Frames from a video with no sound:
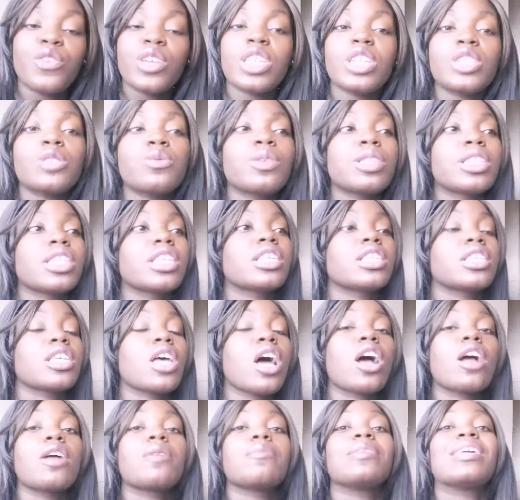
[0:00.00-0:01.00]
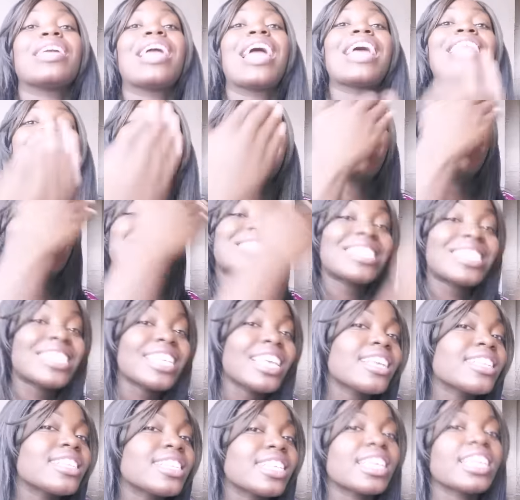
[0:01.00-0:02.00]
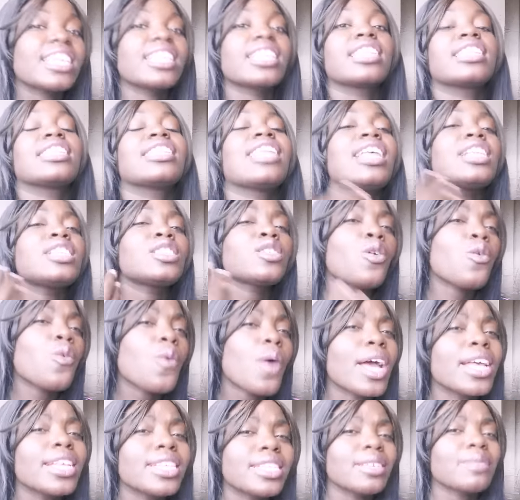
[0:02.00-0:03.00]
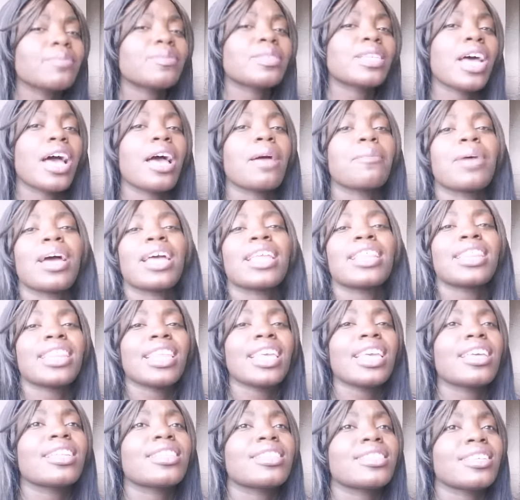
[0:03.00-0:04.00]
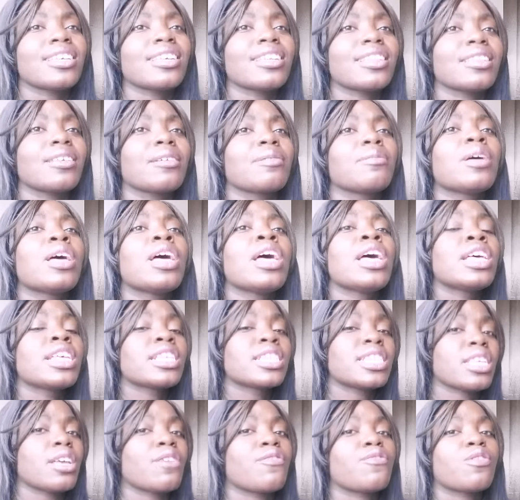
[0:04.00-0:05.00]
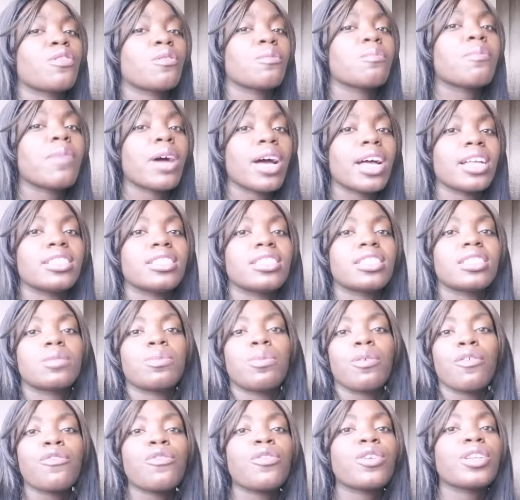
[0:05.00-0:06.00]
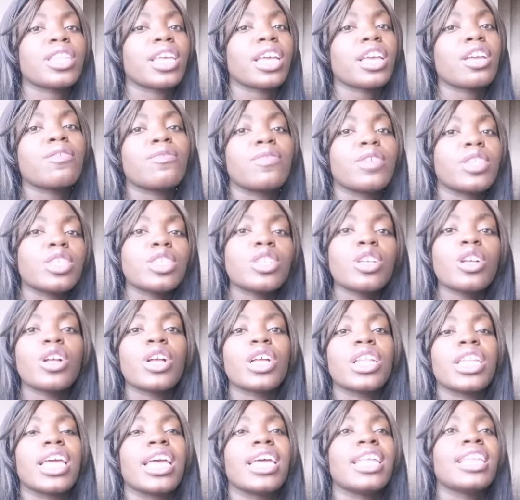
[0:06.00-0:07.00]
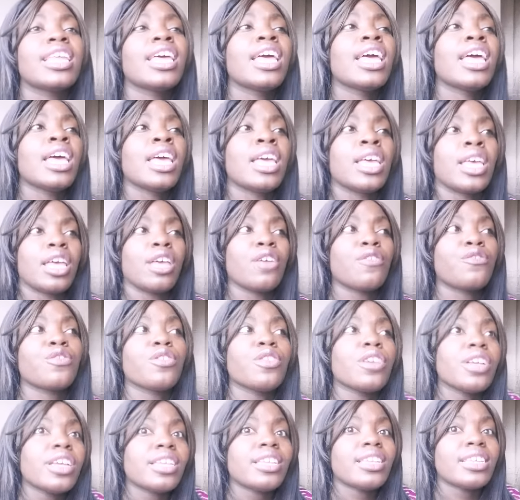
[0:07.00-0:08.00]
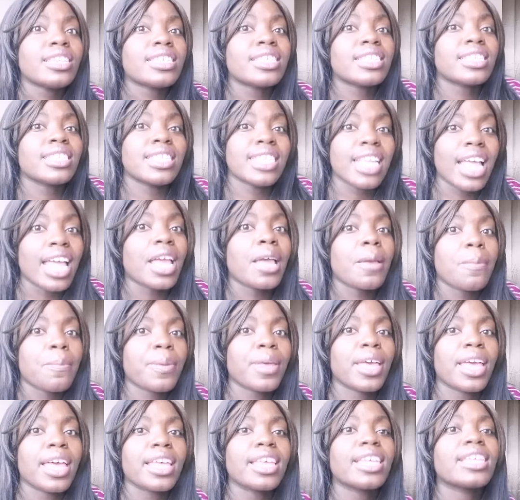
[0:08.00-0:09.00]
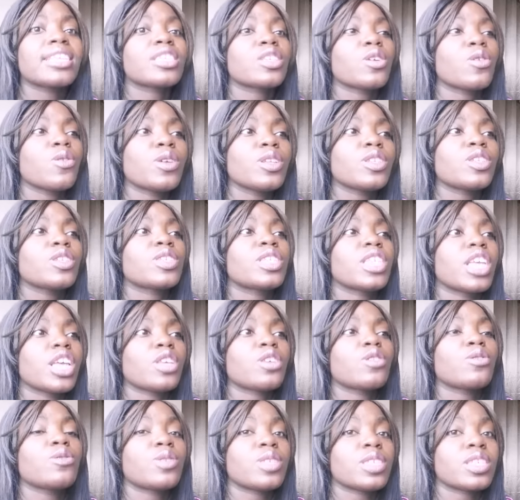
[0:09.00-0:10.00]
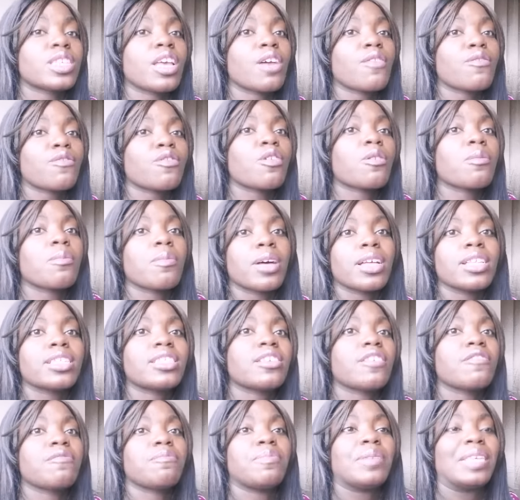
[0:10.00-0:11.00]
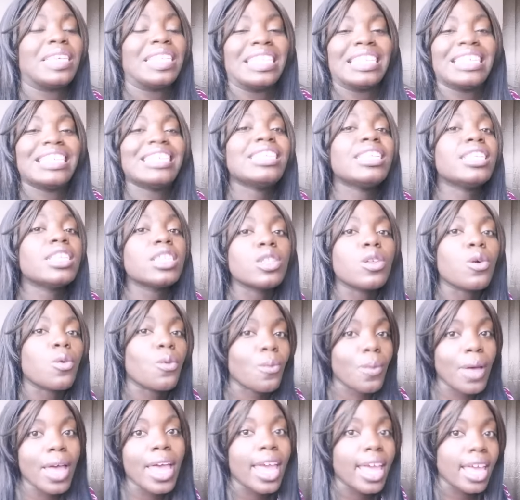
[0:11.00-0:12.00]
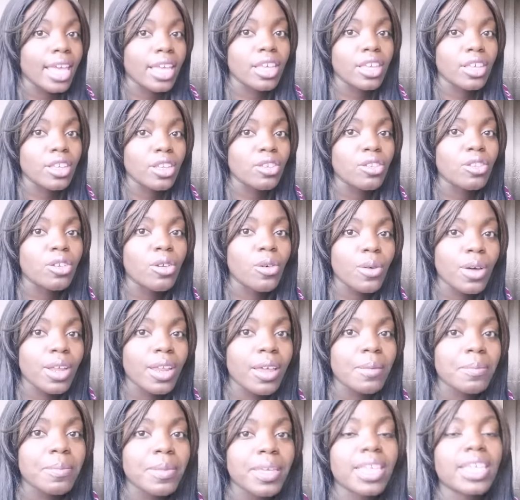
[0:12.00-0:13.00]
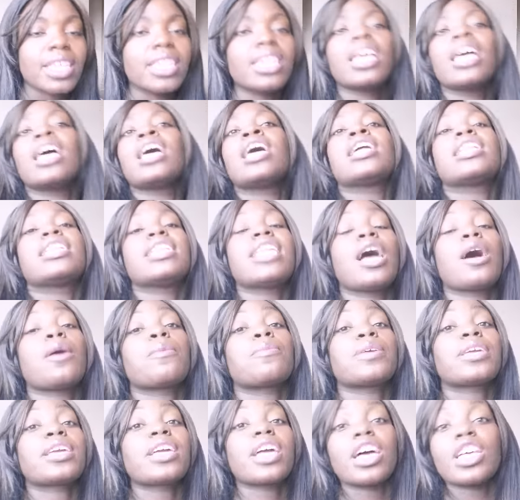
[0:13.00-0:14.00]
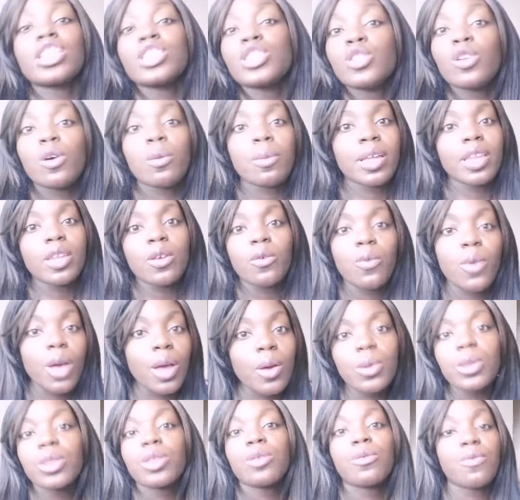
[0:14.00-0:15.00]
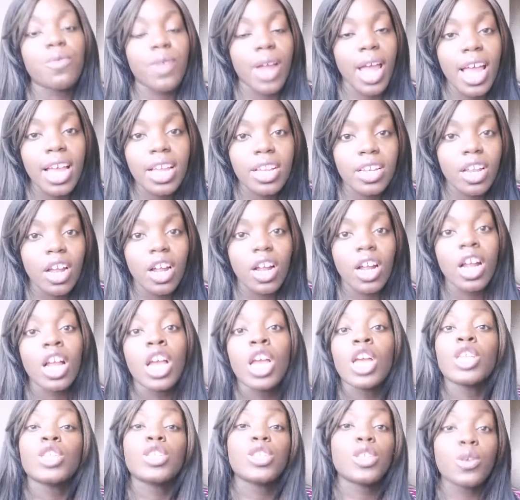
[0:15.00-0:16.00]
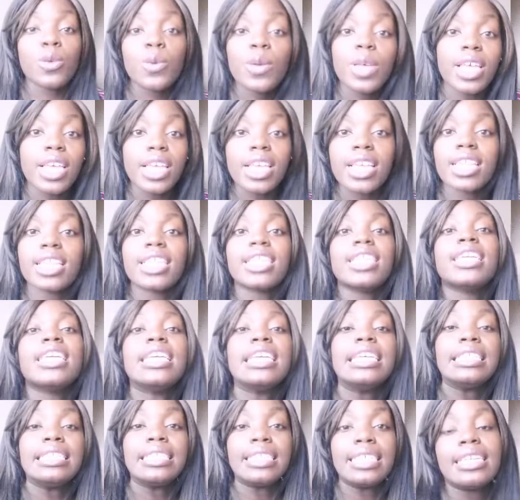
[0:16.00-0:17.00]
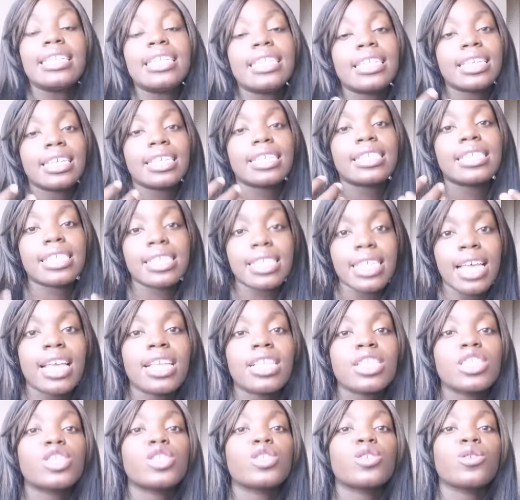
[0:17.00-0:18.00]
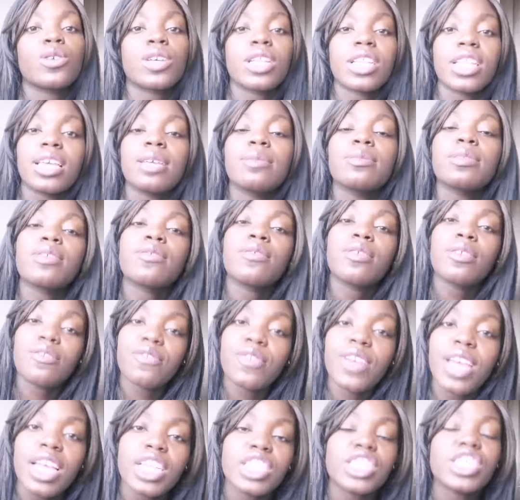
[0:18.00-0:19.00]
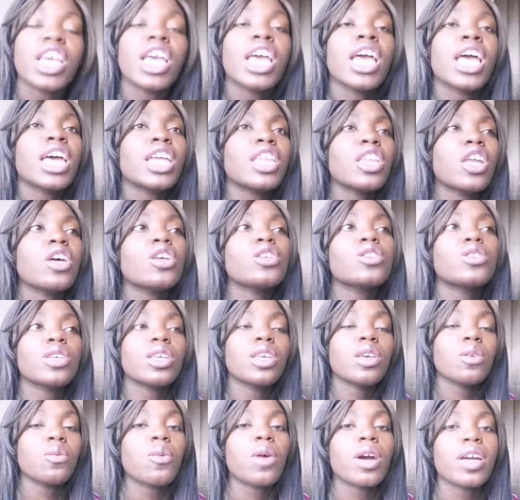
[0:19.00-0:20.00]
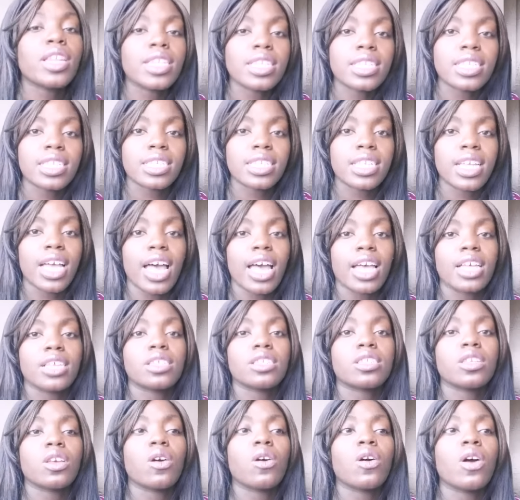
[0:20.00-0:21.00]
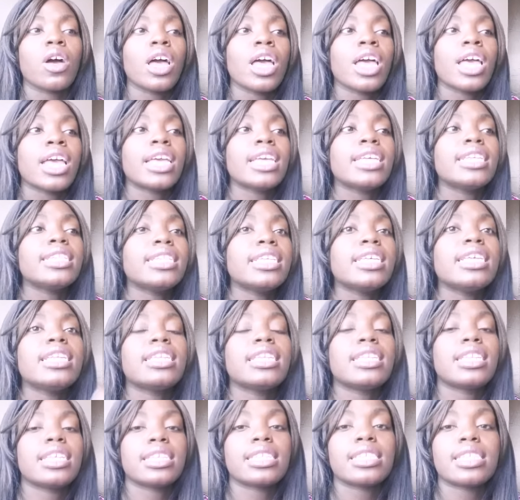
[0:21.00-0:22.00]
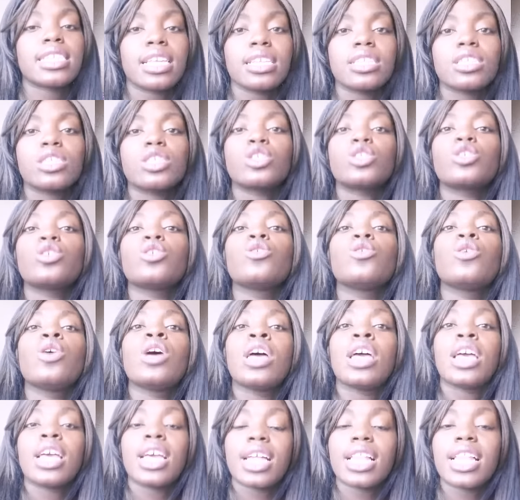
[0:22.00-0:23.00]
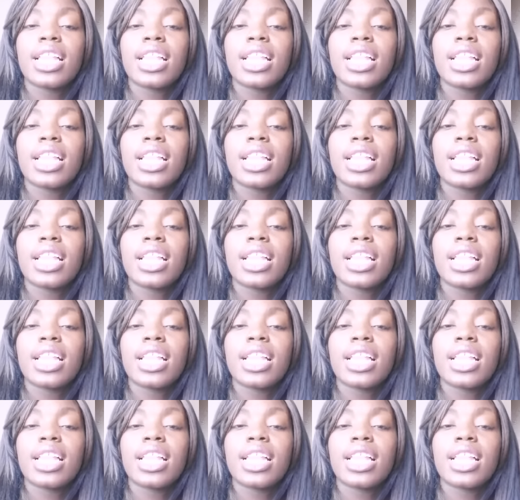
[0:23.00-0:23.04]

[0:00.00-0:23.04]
finish with this army and then sail to England, that's quite some time. I think it took them several months before they could return. And if you're in a snake pit, it's going to take you several months of being eaten away. You know what I mean? Now, because nobody went with Ragnar to England, he needed his sons to claim the revenge. And also, he wanted to die. So, he needed his sons to